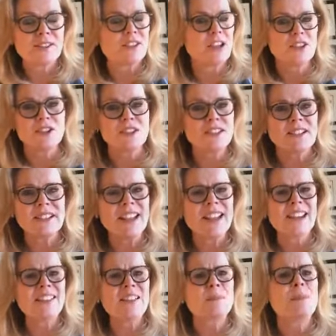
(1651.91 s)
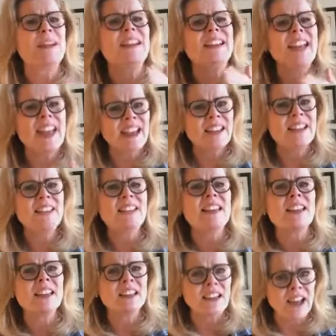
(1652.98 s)
not just in anything, but in
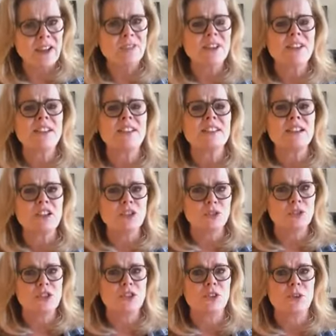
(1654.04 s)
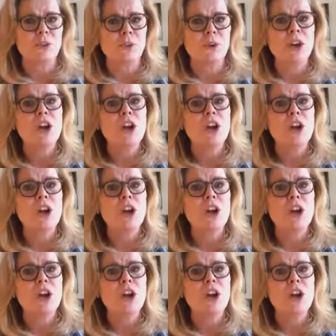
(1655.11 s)
anything and everything that you do